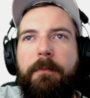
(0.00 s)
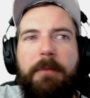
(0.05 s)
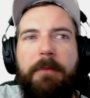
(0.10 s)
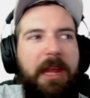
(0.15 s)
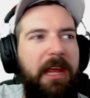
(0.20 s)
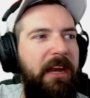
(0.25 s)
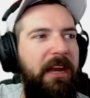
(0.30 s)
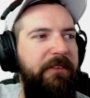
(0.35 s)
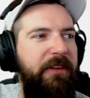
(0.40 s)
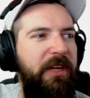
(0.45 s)

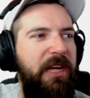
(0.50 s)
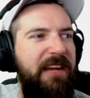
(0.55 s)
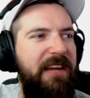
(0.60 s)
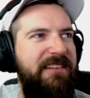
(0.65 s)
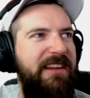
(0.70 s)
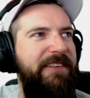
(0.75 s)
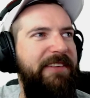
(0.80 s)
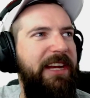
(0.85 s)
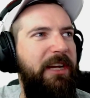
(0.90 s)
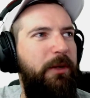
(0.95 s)
And if you guys
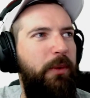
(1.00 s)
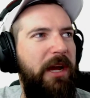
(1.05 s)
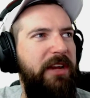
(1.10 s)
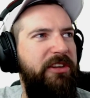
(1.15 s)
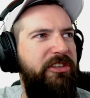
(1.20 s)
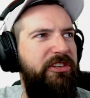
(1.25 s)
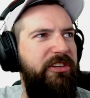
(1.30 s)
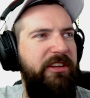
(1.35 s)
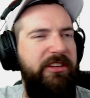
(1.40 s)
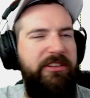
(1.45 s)
have any
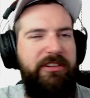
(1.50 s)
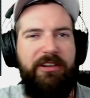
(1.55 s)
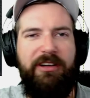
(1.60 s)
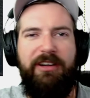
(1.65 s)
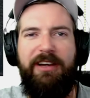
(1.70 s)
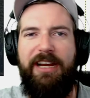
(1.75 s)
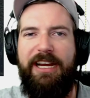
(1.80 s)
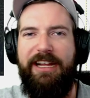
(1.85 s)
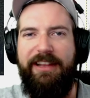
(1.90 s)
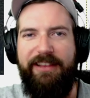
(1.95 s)
questions or
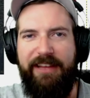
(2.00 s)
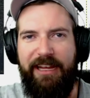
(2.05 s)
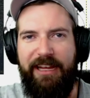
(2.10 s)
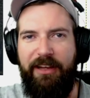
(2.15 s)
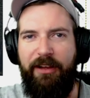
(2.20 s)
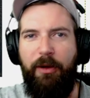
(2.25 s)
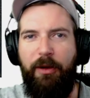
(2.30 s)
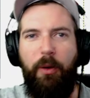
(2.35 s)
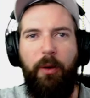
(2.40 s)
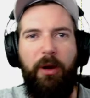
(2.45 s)

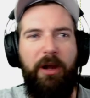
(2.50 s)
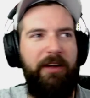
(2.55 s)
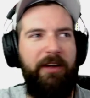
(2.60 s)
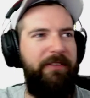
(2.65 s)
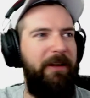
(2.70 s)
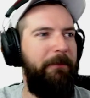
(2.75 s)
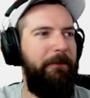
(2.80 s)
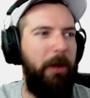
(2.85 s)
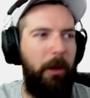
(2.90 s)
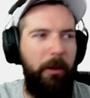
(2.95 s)
anything, or if
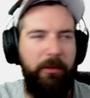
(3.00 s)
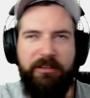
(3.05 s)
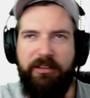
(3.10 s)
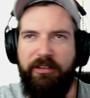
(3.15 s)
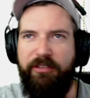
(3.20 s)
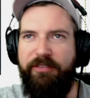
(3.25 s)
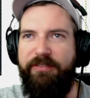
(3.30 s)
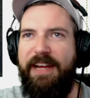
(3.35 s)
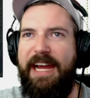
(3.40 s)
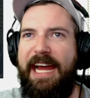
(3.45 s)
I'm going
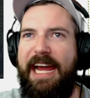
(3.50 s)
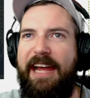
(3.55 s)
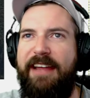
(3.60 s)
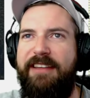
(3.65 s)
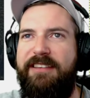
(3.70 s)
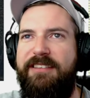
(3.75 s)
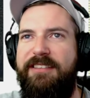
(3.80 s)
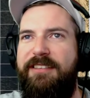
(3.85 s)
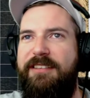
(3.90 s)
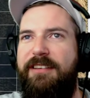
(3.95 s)
too
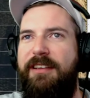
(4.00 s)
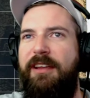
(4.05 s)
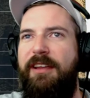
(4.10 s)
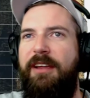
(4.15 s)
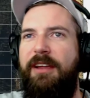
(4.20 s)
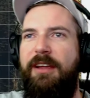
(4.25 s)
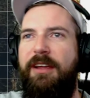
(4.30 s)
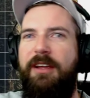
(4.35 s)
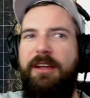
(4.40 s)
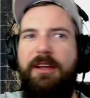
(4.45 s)
fast,
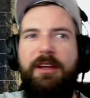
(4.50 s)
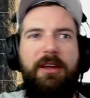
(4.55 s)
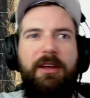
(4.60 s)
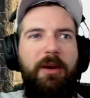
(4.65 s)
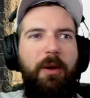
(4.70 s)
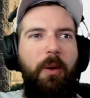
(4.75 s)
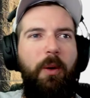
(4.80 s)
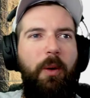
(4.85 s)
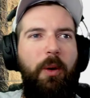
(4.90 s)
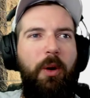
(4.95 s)

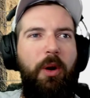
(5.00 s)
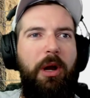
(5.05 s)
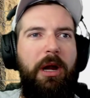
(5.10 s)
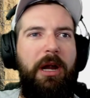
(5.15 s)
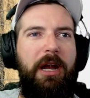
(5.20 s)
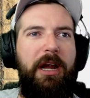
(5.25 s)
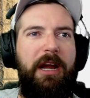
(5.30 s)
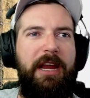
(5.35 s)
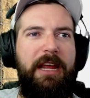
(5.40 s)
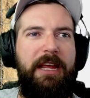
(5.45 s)

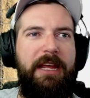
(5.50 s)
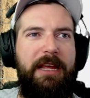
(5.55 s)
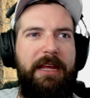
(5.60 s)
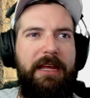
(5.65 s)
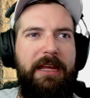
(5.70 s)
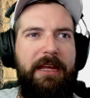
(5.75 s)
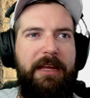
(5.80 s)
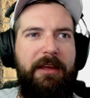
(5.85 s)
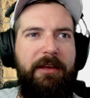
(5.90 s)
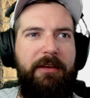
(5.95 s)
or
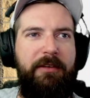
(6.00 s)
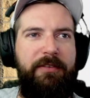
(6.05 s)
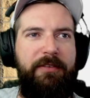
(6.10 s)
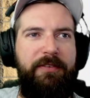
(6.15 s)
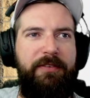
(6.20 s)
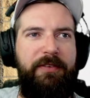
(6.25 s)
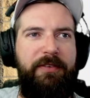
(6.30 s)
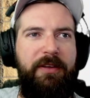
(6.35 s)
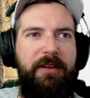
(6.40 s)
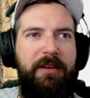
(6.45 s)

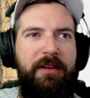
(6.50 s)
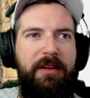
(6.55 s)
if